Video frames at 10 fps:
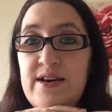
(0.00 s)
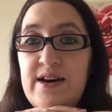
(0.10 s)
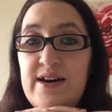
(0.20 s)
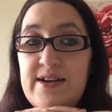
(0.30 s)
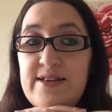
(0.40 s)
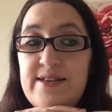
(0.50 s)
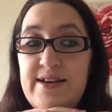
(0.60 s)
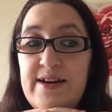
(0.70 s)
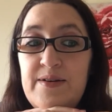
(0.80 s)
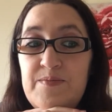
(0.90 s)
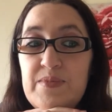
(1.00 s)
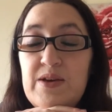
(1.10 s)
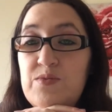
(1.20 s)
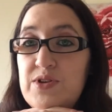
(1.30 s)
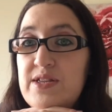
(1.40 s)
And yeah,
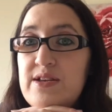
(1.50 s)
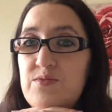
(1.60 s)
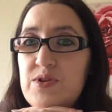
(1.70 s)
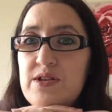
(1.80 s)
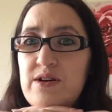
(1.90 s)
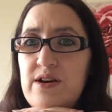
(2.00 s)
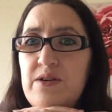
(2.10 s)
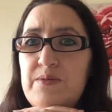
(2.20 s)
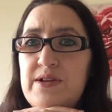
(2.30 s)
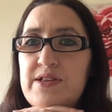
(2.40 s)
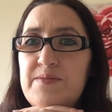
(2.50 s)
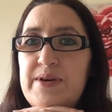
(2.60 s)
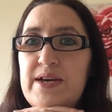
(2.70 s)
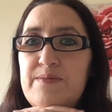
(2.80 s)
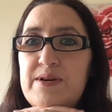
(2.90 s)
it was it was an eye opener to
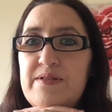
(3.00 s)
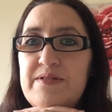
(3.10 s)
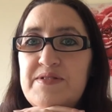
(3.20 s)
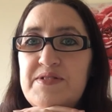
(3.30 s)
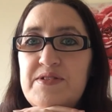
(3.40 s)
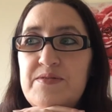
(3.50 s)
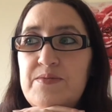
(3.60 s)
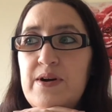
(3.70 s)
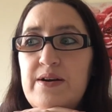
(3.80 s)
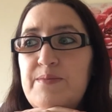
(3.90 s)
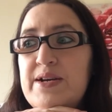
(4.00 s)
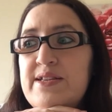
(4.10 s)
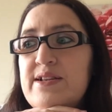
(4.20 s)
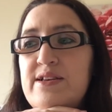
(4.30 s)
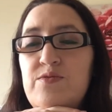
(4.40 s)
me because right,
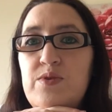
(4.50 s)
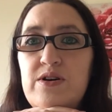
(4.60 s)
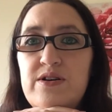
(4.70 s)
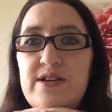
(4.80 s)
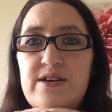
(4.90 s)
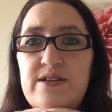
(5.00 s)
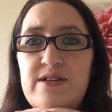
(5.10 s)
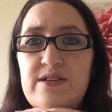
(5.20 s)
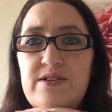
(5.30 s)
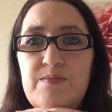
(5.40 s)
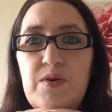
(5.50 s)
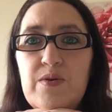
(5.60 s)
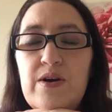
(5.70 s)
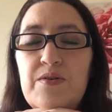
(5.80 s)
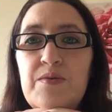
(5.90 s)
basically your work could end
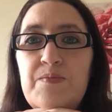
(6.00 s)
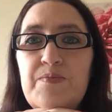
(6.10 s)
tomorrow,